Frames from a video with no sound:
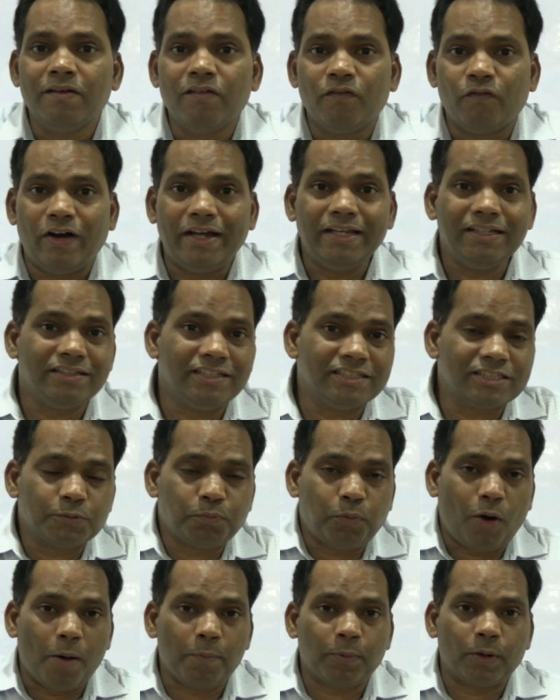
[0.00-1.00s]
Why this
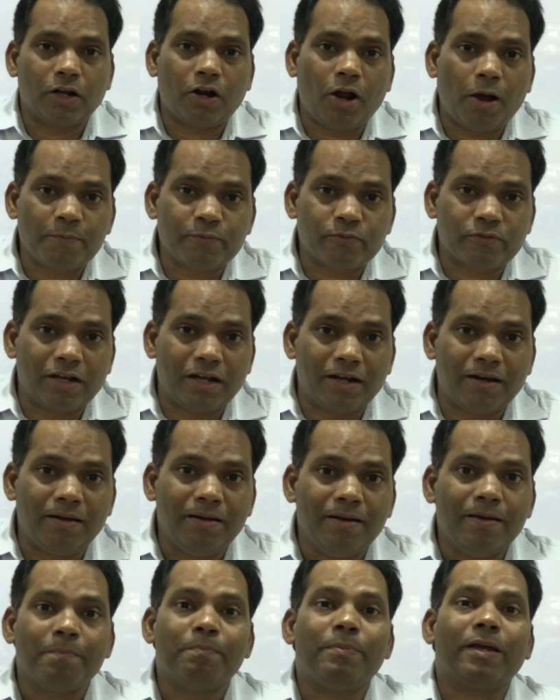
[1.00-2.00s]
popular
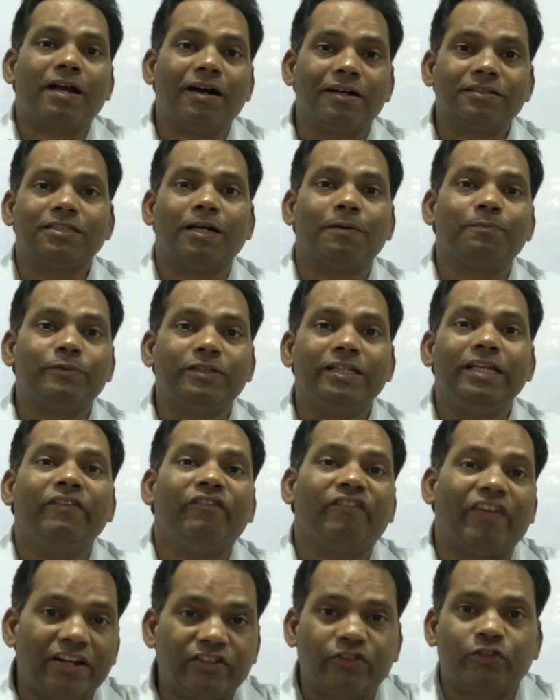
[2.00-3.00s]
optional? Because of the
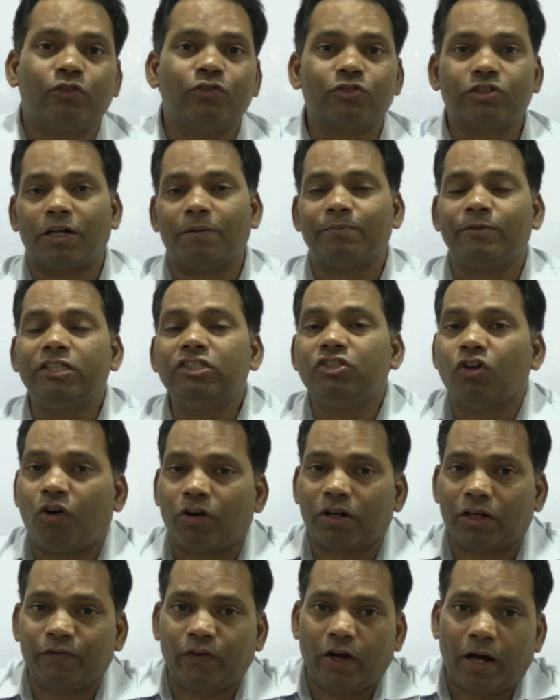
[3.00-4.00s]
virtues of the
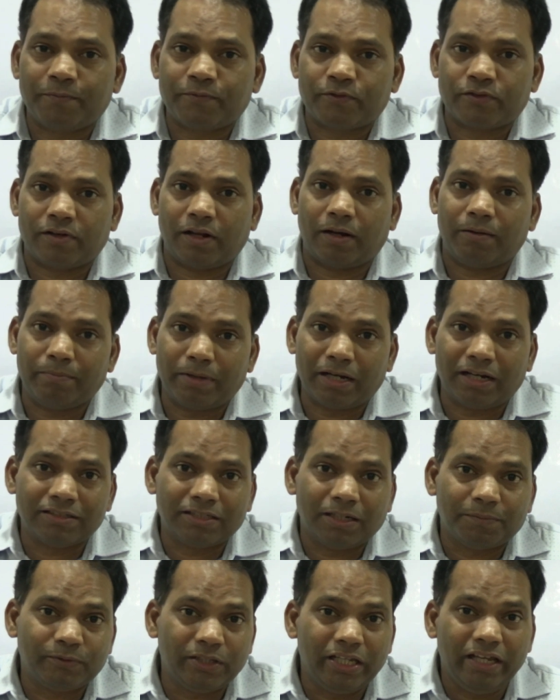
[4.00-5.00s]
geography optional. Because
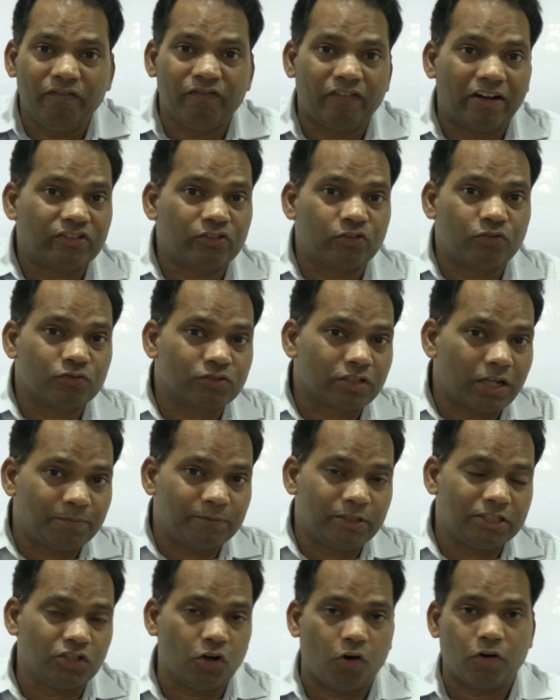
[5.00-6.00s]
of the virtues
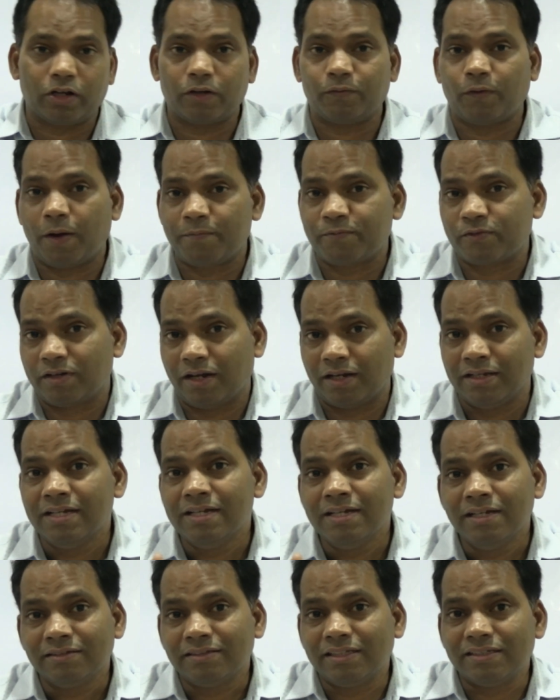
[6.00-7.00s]
of the geography optional.
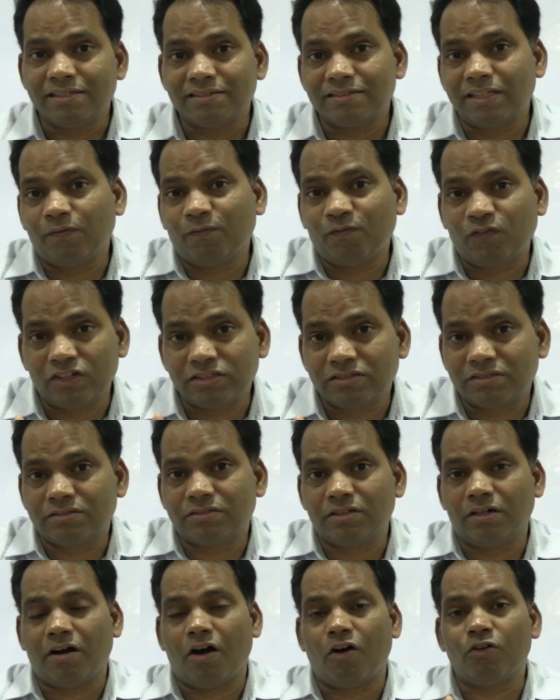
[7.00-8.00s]
This is the
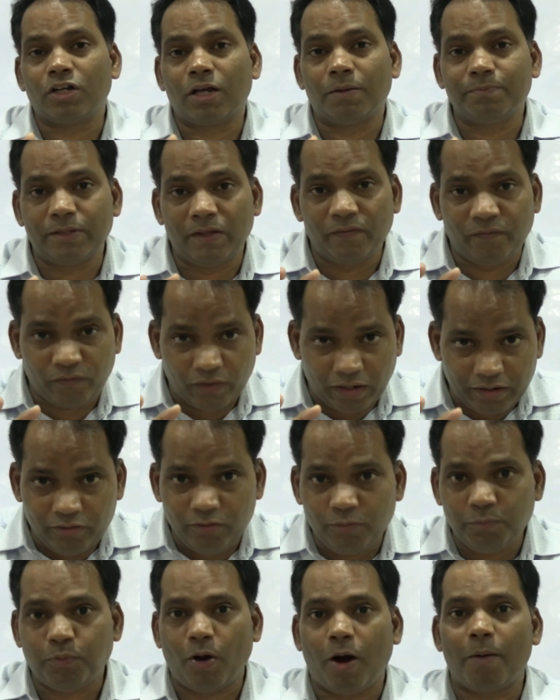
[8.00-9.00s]
first out of the
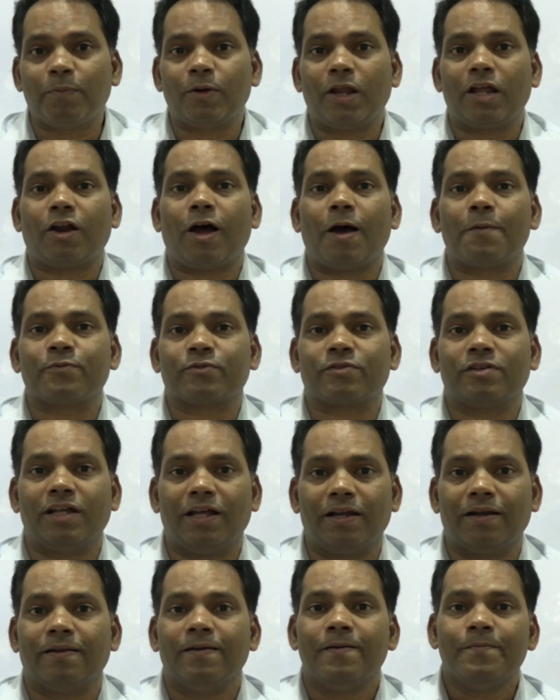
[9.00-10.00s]
5 popular
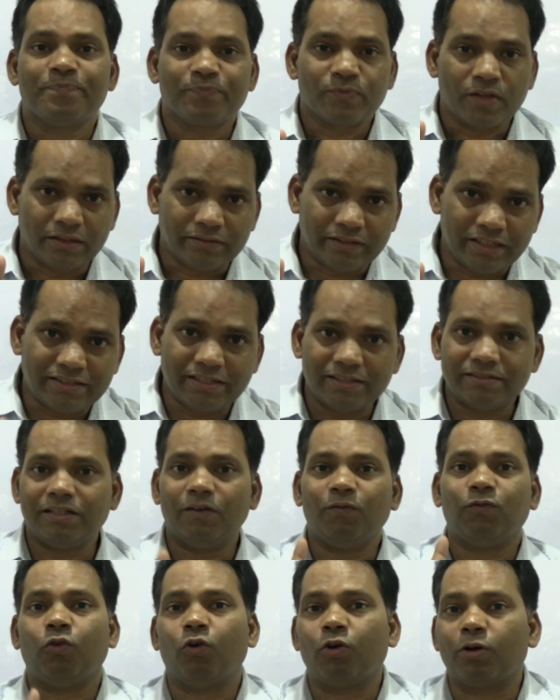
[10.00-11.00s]
optional. This is
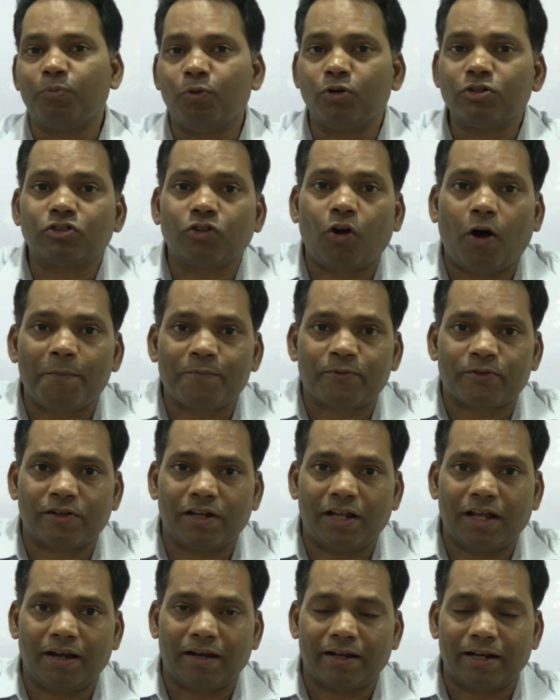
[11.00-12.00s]
the foremost
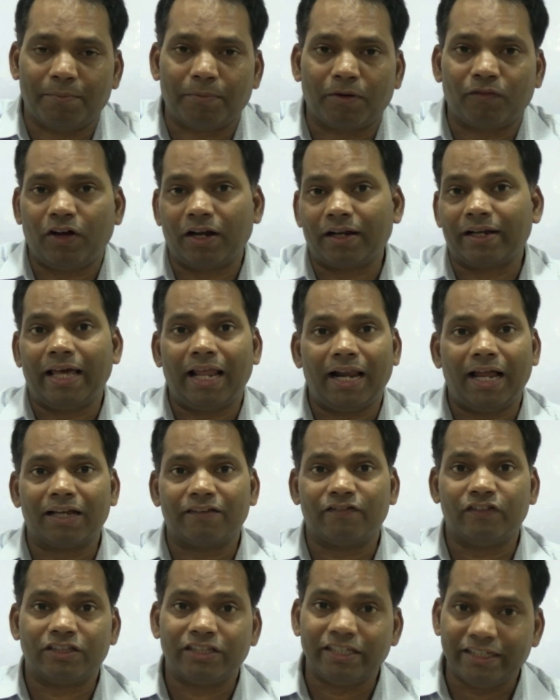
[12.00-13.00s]
optional, number one,
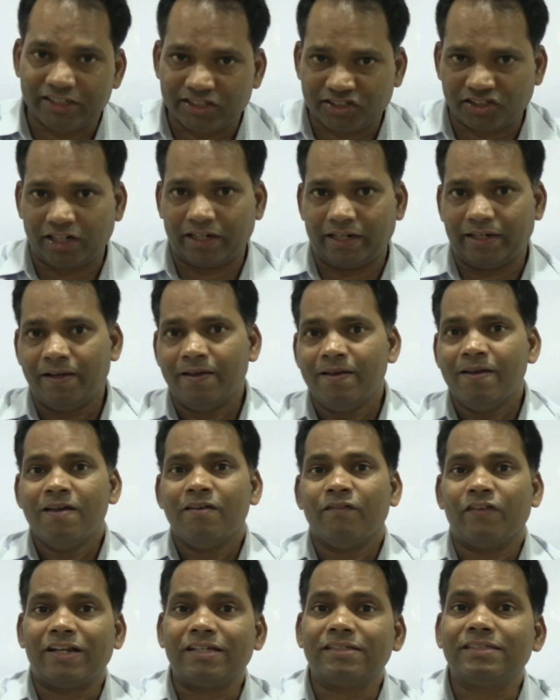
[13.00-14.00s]
along with the history.
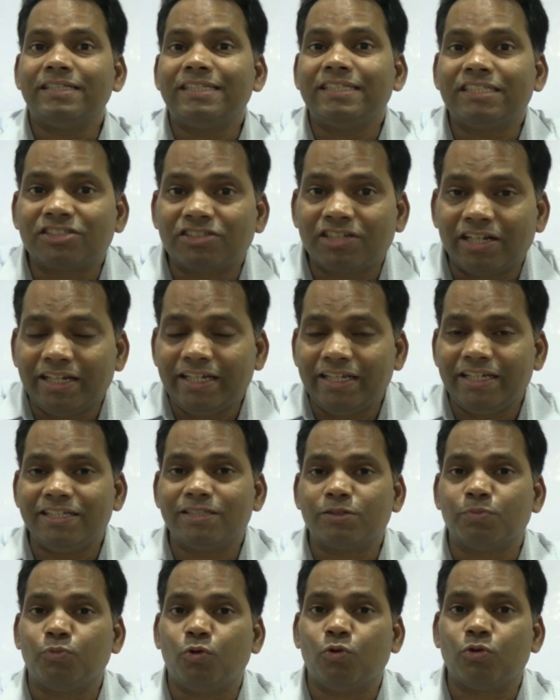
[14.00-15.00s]
Whereas history
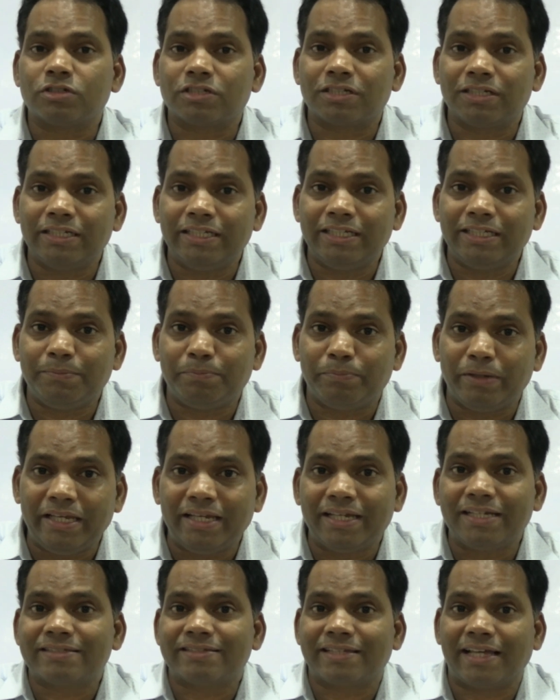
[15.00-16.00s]
is mostly
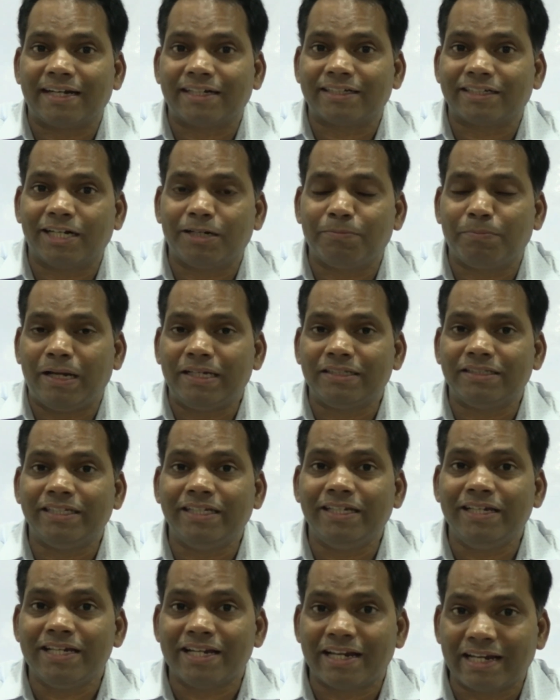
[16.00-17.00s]
being selected by
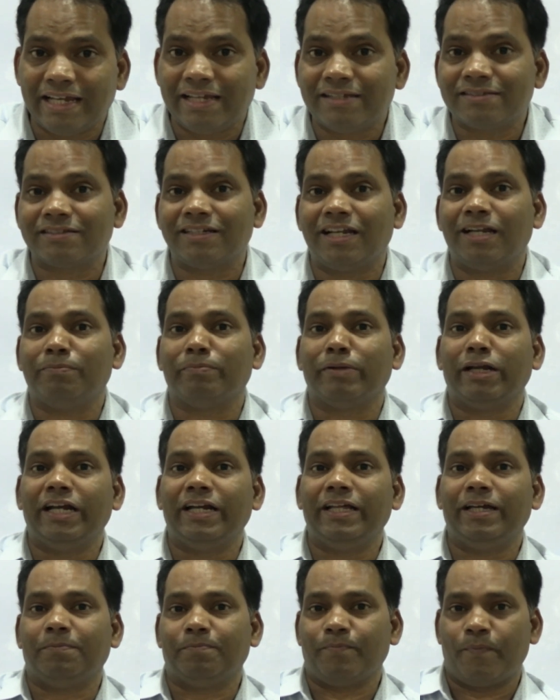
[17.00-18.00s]
the regional
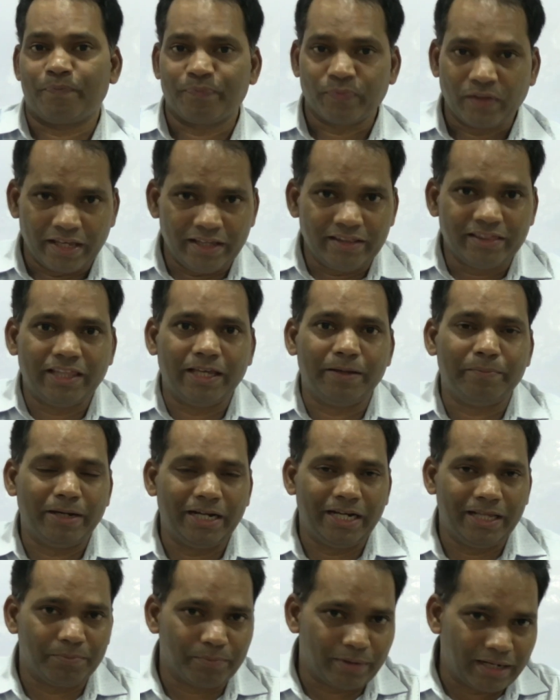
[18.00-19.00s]
medium, Hindi
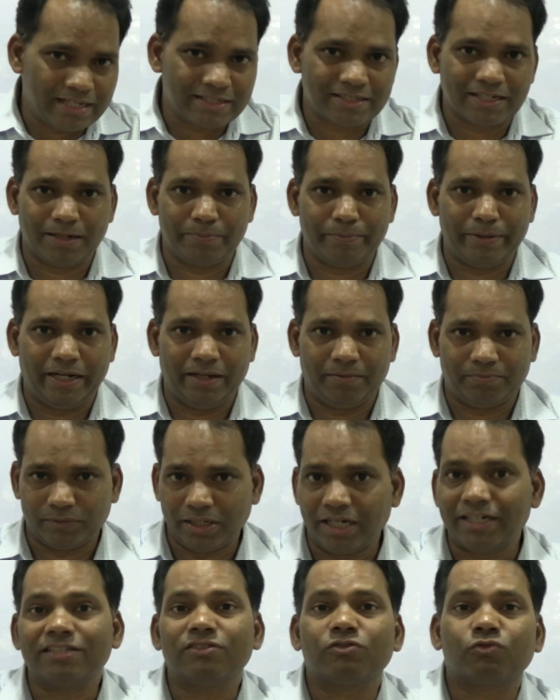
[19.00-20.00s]
medium, regional medium.
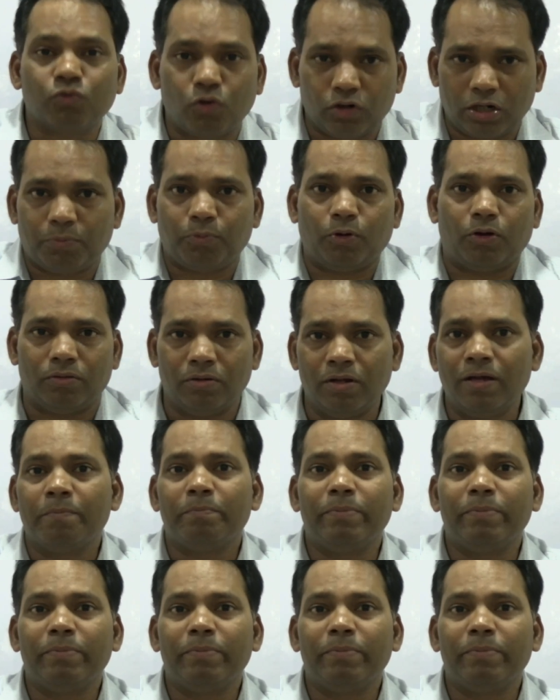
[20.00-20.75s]
That is suitable,